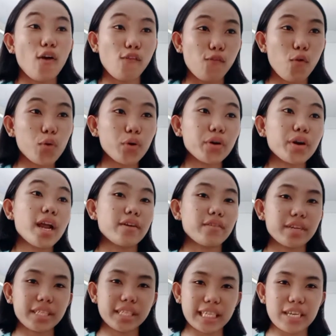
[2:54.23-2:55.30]
for
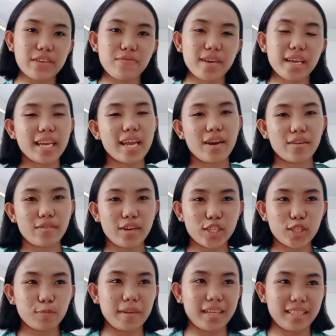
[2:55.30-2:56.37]
receiving
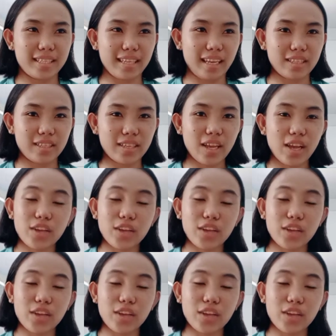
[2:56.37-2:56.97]
responses.